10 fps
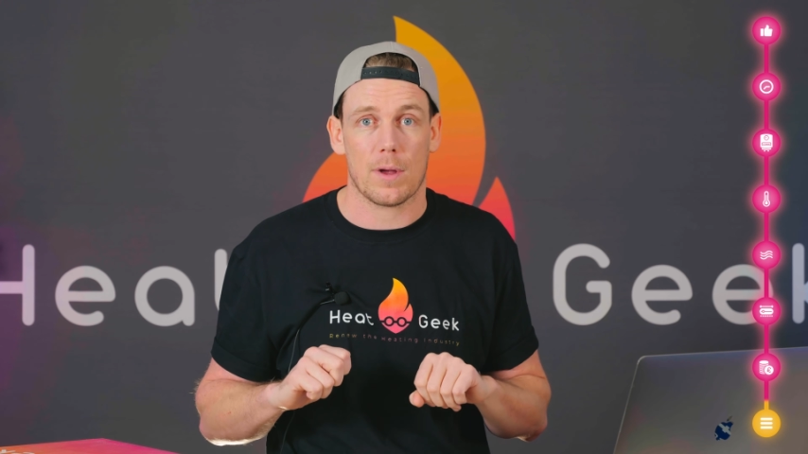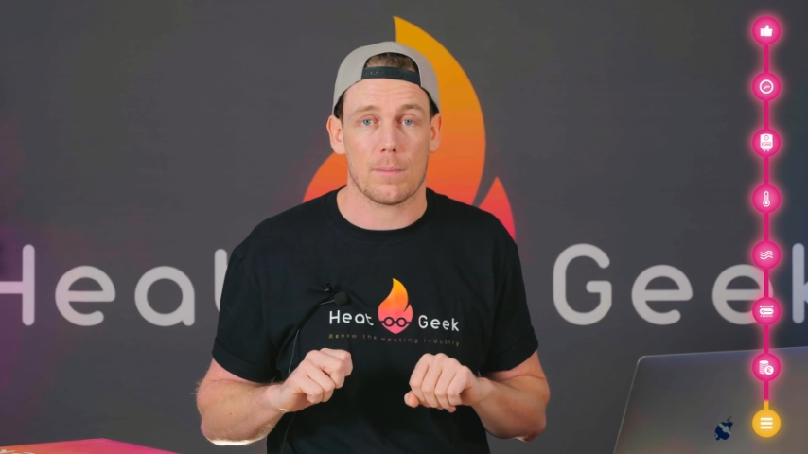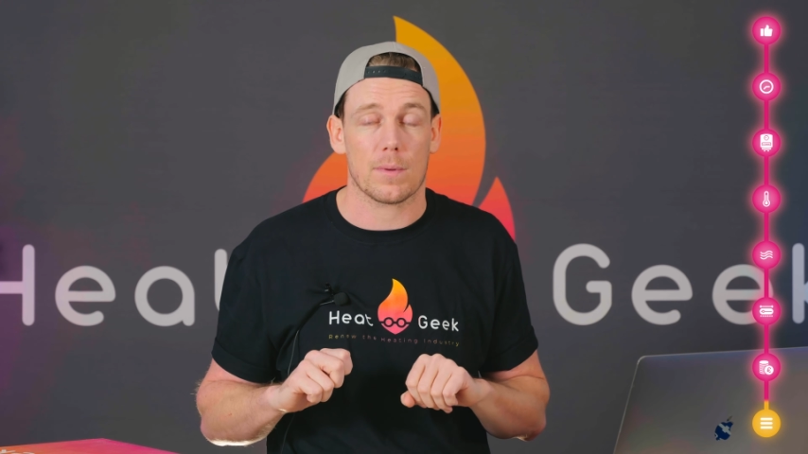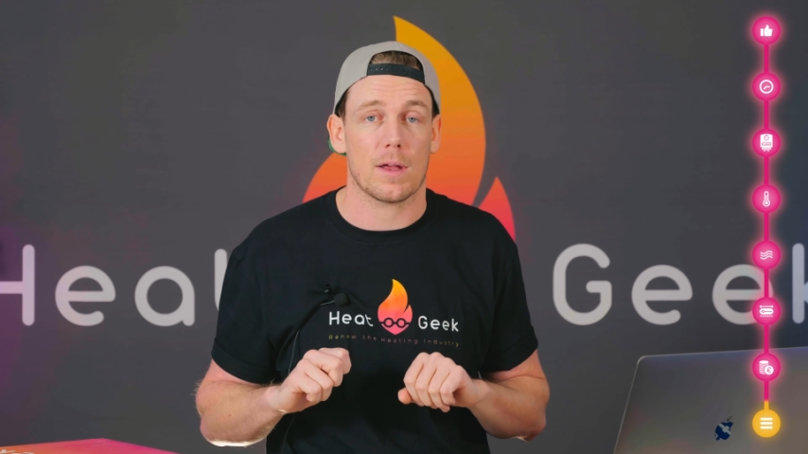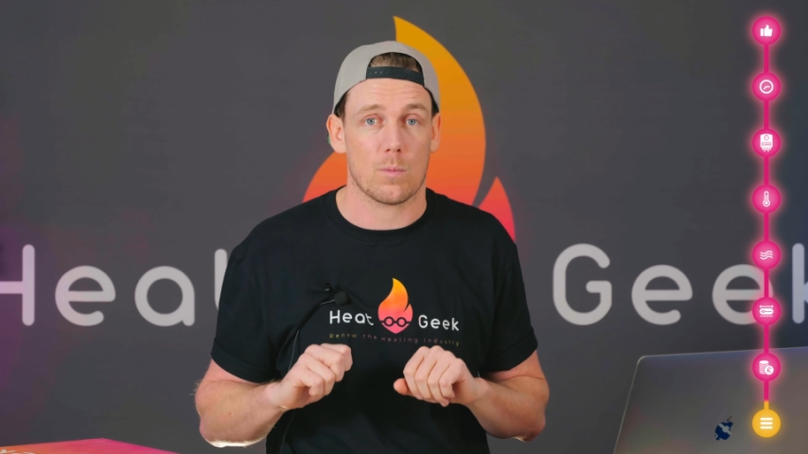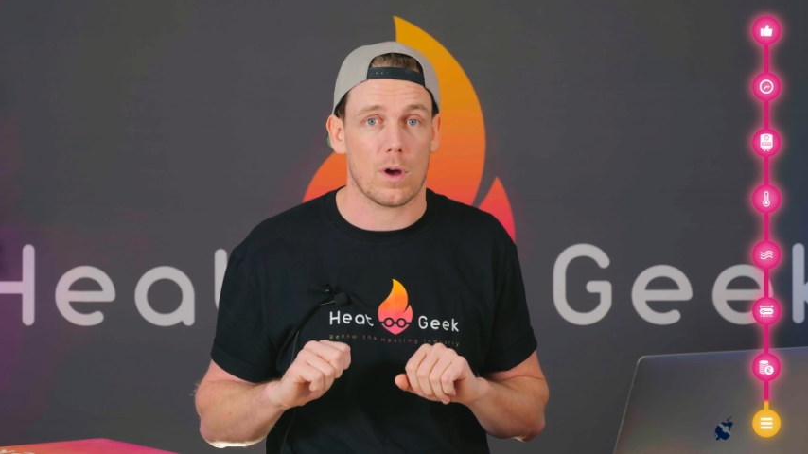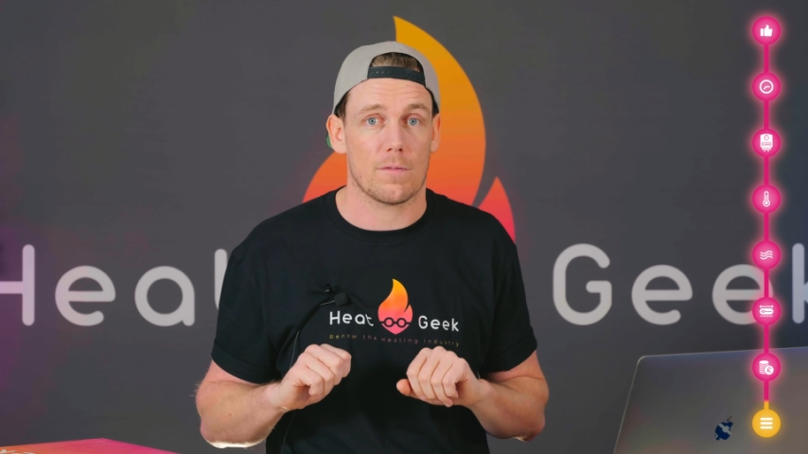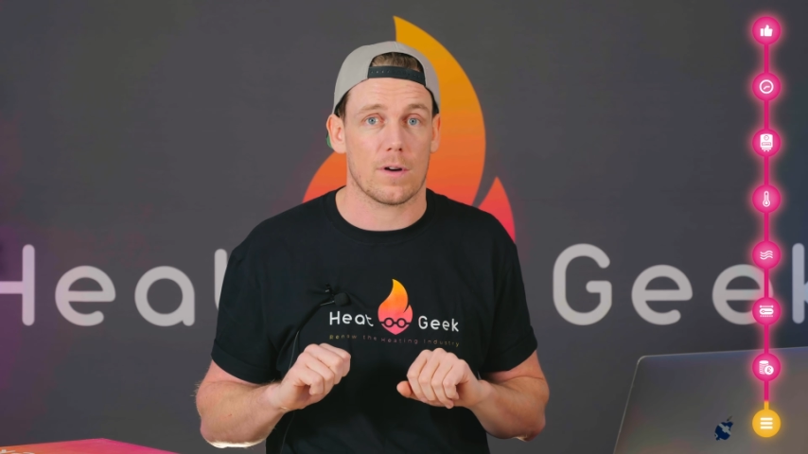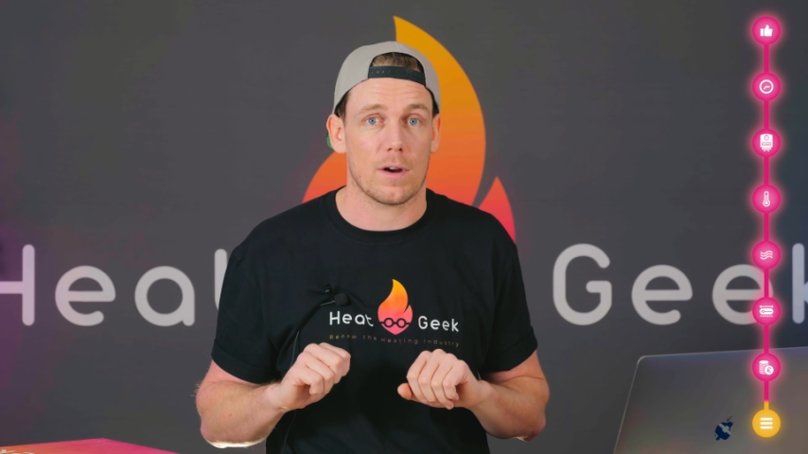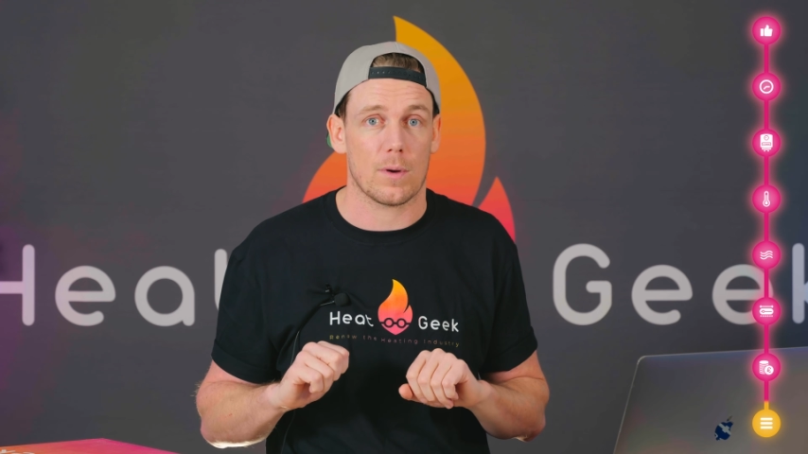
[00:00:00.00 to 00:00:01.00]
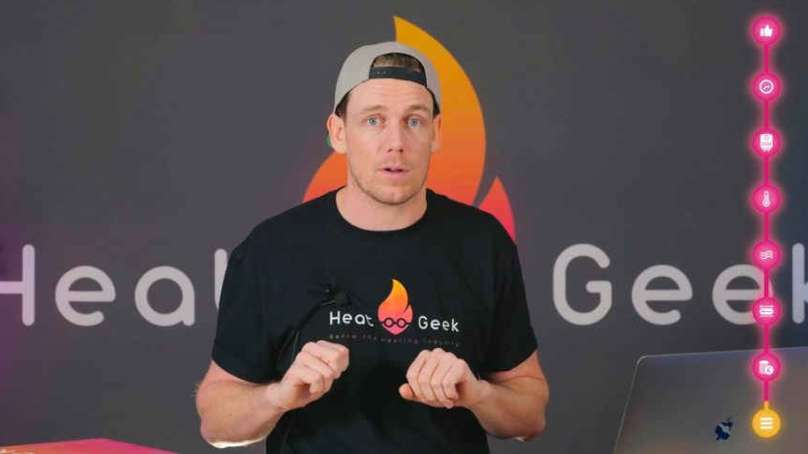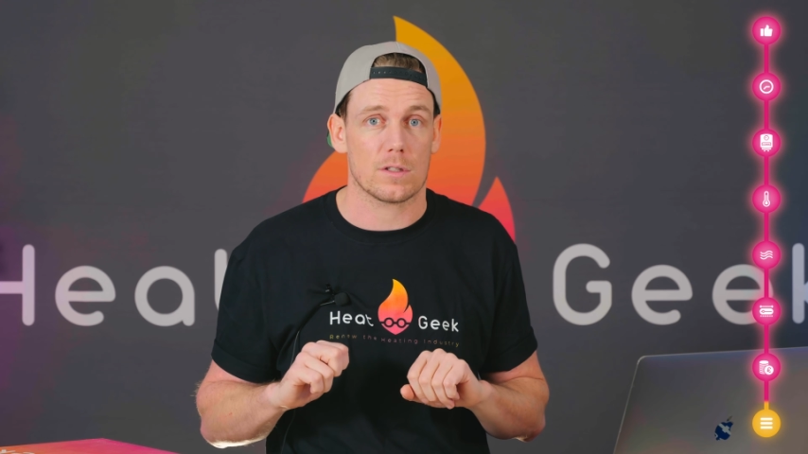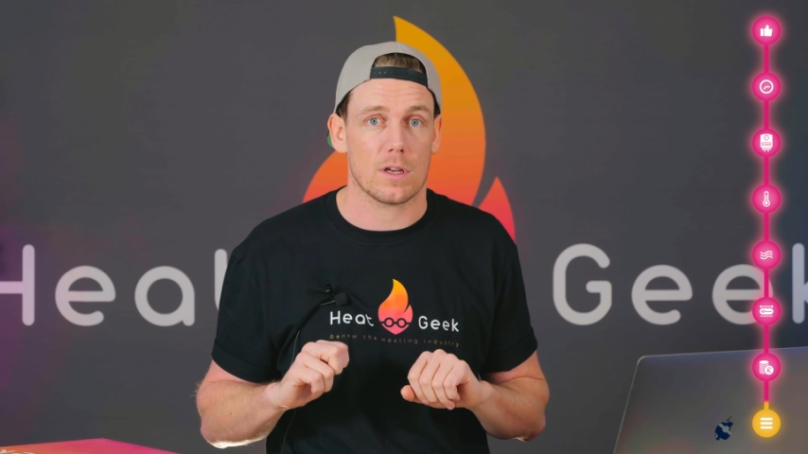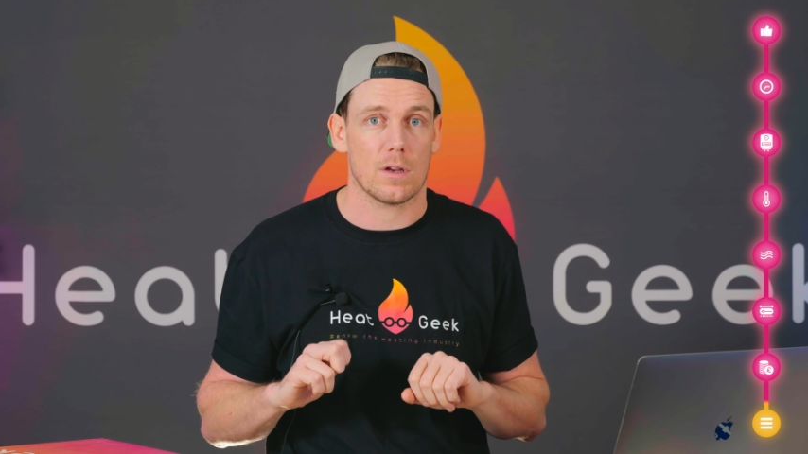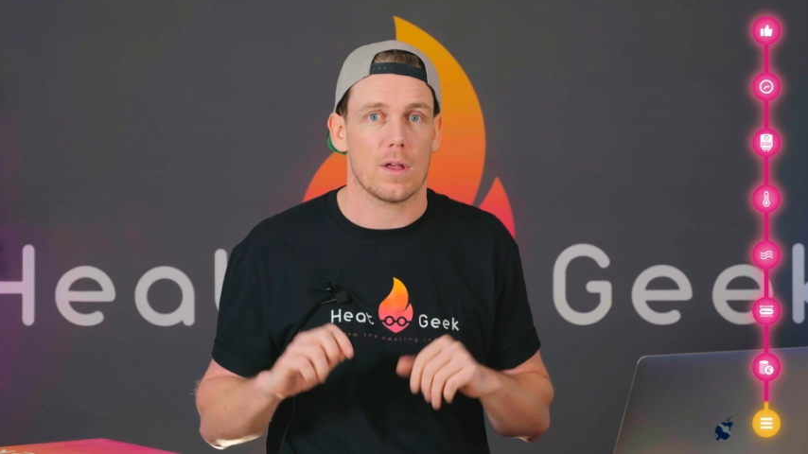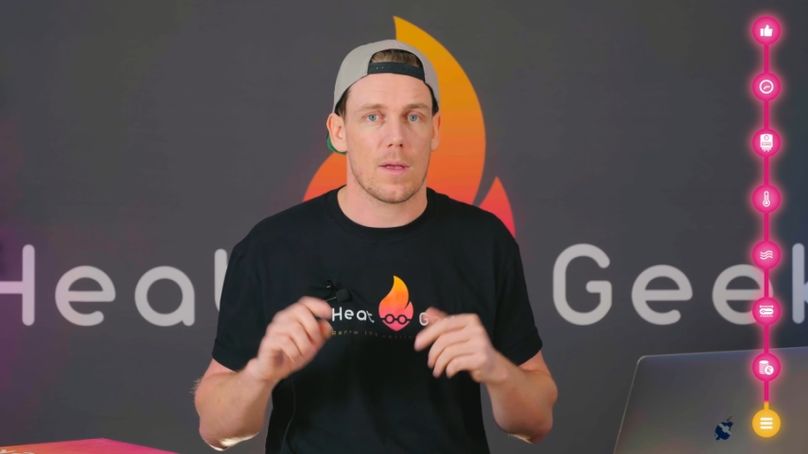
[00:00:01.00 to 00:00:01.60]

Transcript: pump and work very well too.